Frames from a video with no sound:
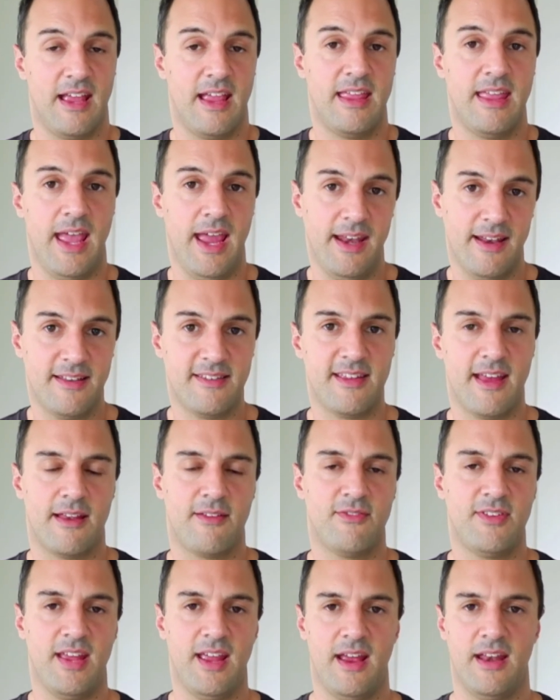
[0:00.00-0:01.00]
again, it's out
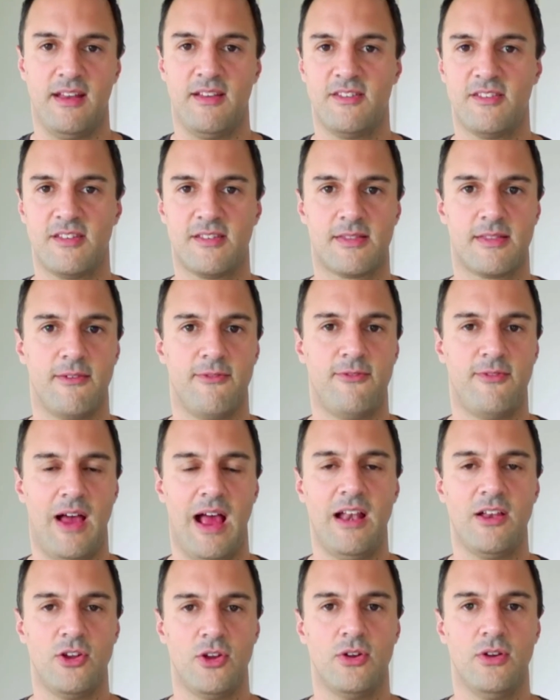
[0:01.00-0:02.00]
of 10, is just the
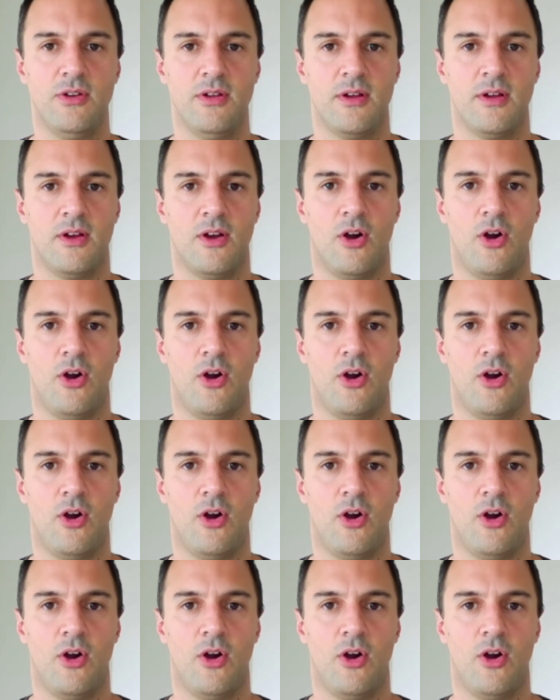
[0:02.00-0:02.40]
value